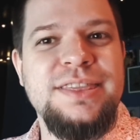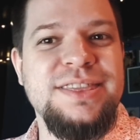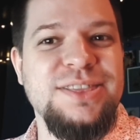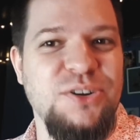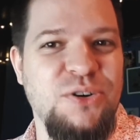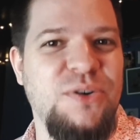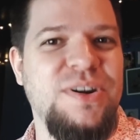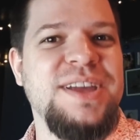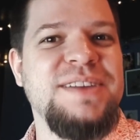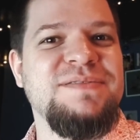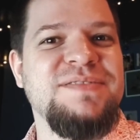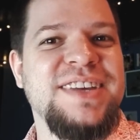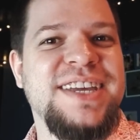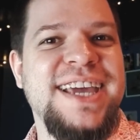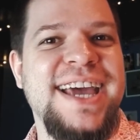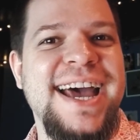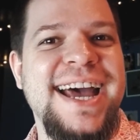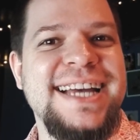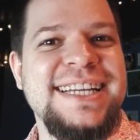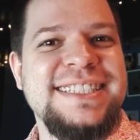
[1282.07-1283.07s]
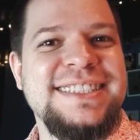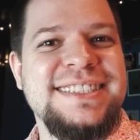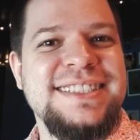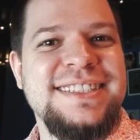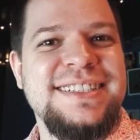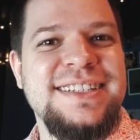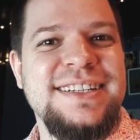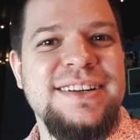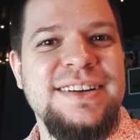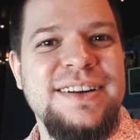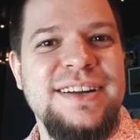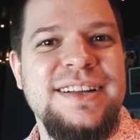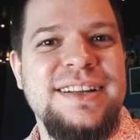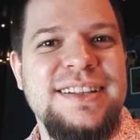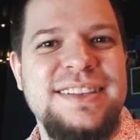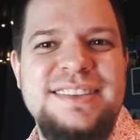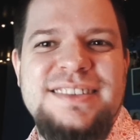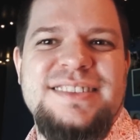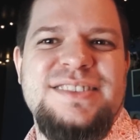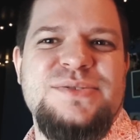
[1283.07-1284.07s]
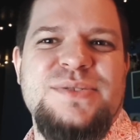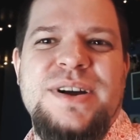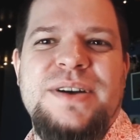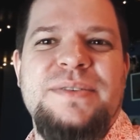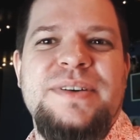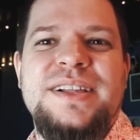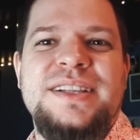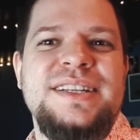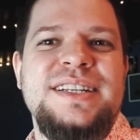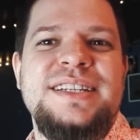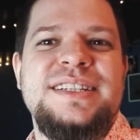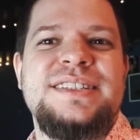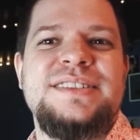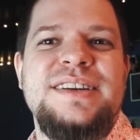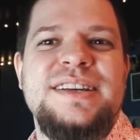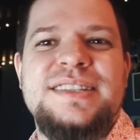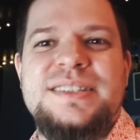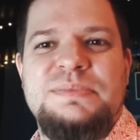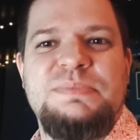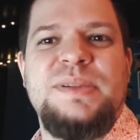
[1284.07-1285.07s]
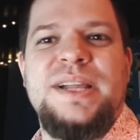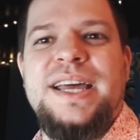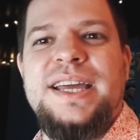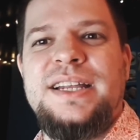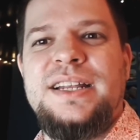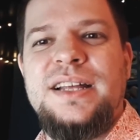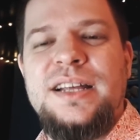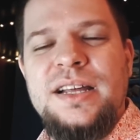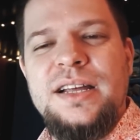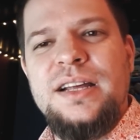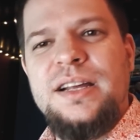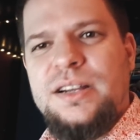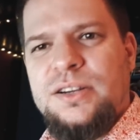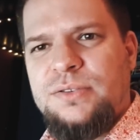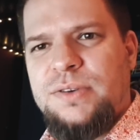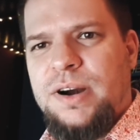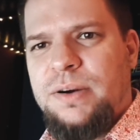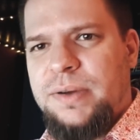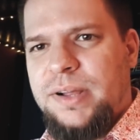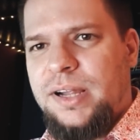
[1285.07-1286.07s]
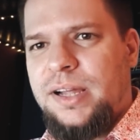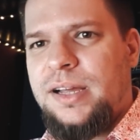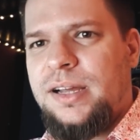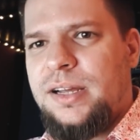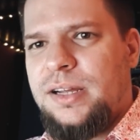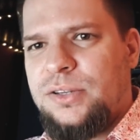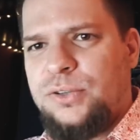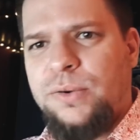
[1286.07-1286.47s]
Dreamcast. Do I really need to explain? Do I really?